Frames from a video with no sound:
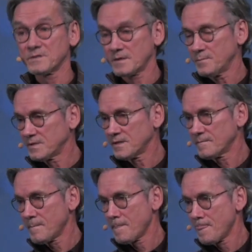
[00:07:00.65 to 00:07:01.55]
something.
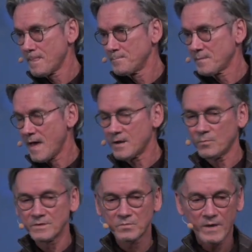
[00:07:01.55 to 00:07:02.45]
And it
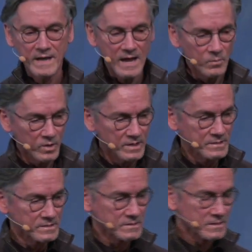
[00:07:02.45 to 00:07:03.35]
was when I
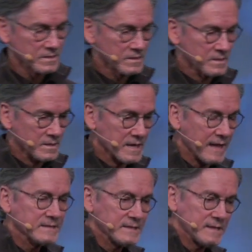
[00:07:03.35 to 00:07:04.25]
was
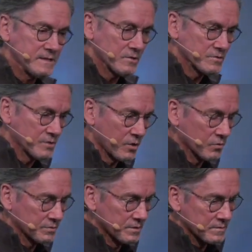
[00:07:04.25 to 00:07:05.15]
19 years
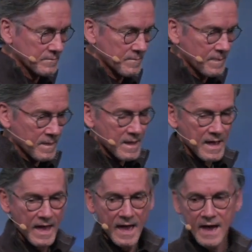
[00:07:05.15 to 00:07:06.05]
old,
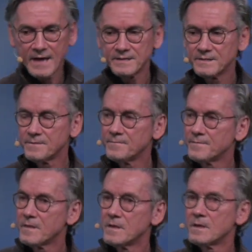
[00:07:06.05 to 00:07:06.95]
and
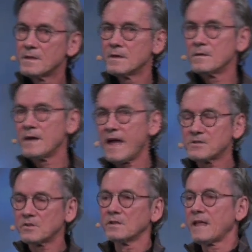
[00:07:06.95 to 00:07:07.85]

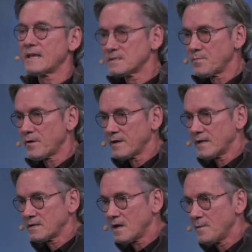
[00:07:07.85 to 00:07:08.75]
Angela Lansbury
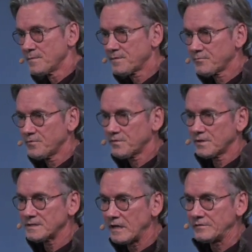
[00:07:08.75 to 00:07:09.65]
had come through
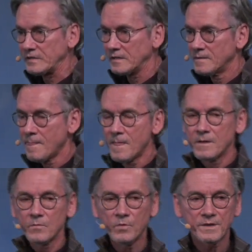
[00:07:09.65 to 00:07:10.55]
Philadelphia
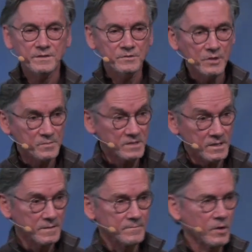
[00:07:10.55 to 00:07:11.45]
with Gypsy
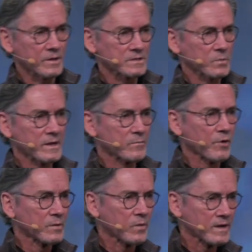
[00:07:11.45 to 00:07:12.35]
on its way to
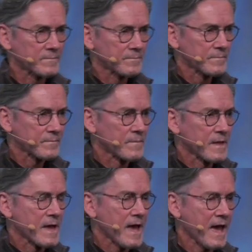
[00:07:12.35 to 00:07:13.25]
Broadway.
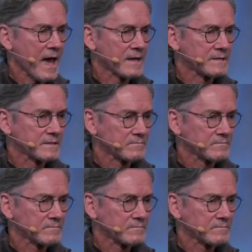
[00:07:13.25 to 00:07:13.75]
And